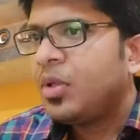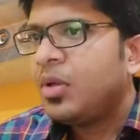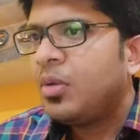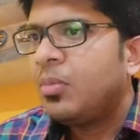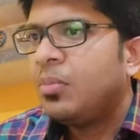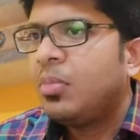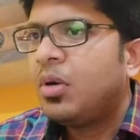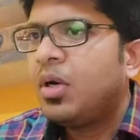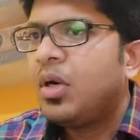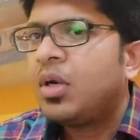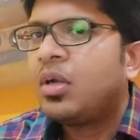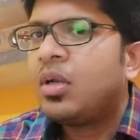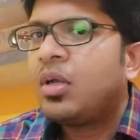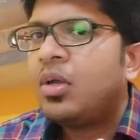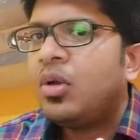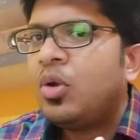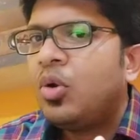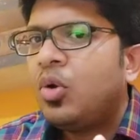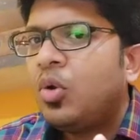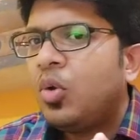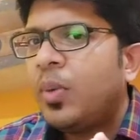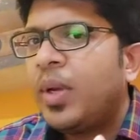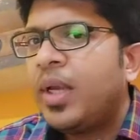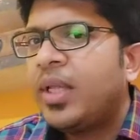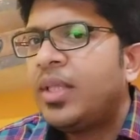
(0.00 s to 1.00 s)
but
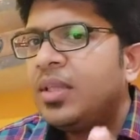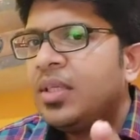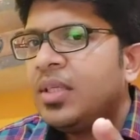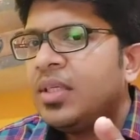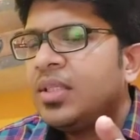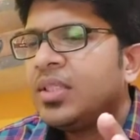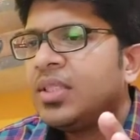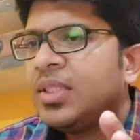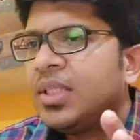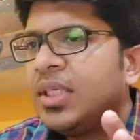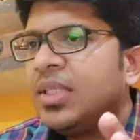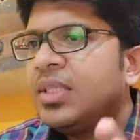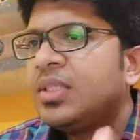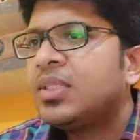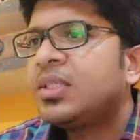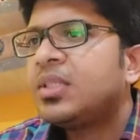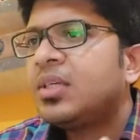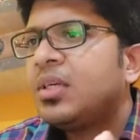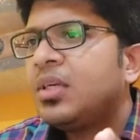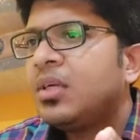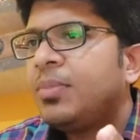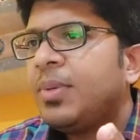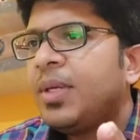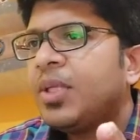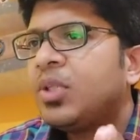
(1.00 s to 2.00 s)
when this
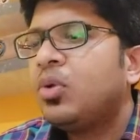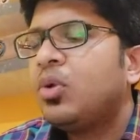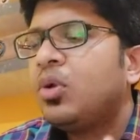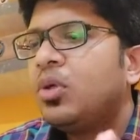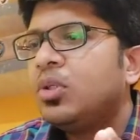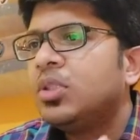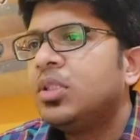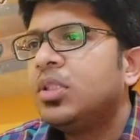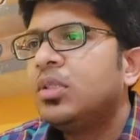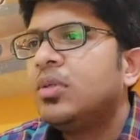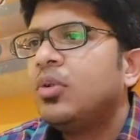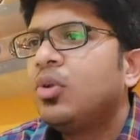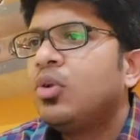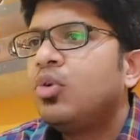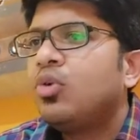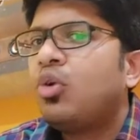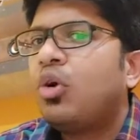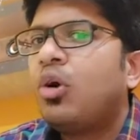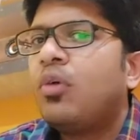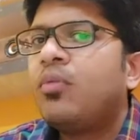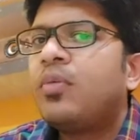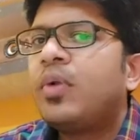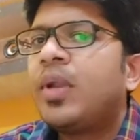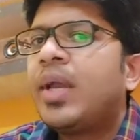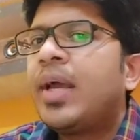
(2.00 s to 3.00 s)
sinister pathology
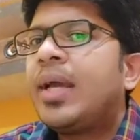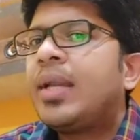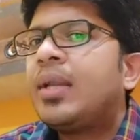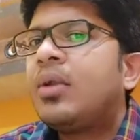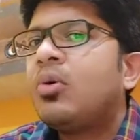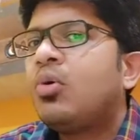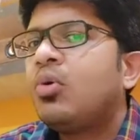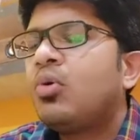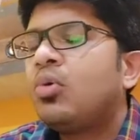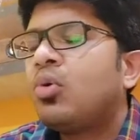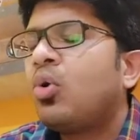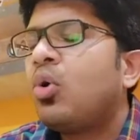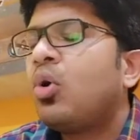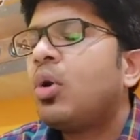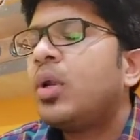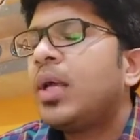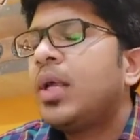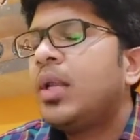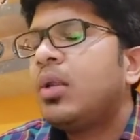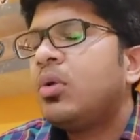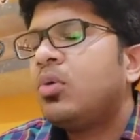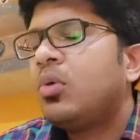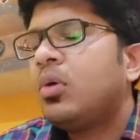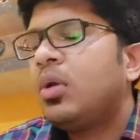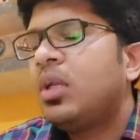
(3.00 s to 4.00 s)
of
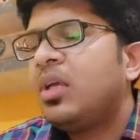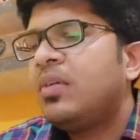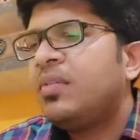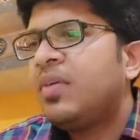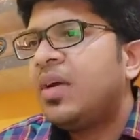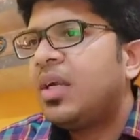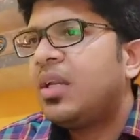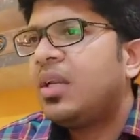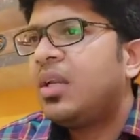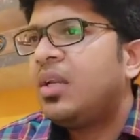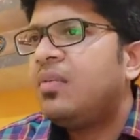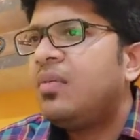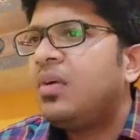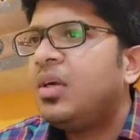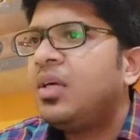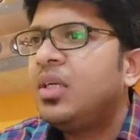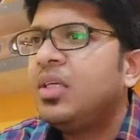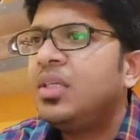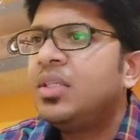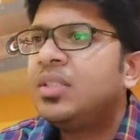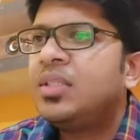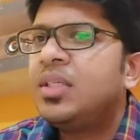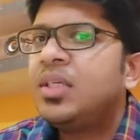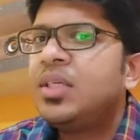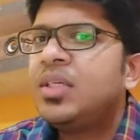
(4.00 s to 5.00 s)
non-alcoholic fatty liver
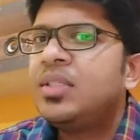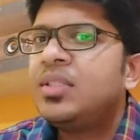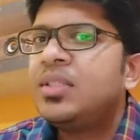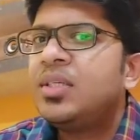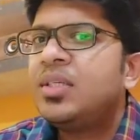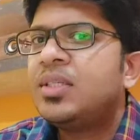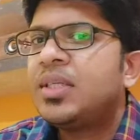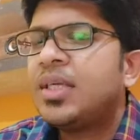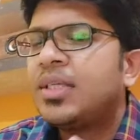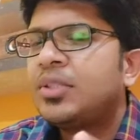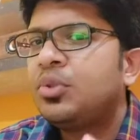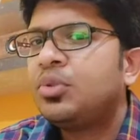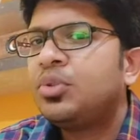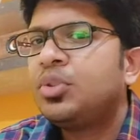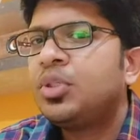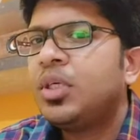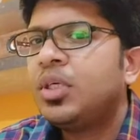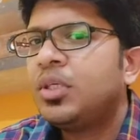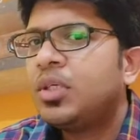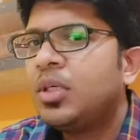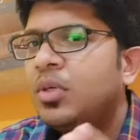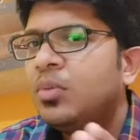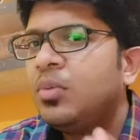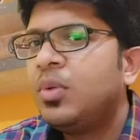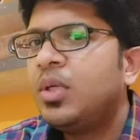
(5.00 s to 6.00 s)
disease is
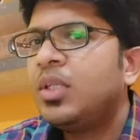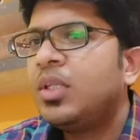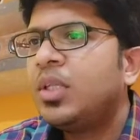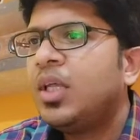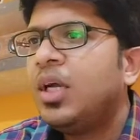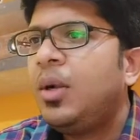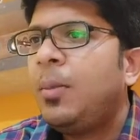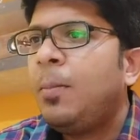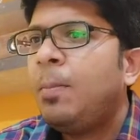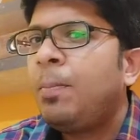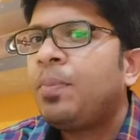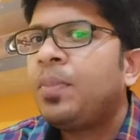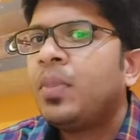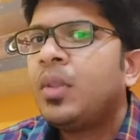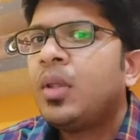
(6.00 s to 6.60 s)
associated with the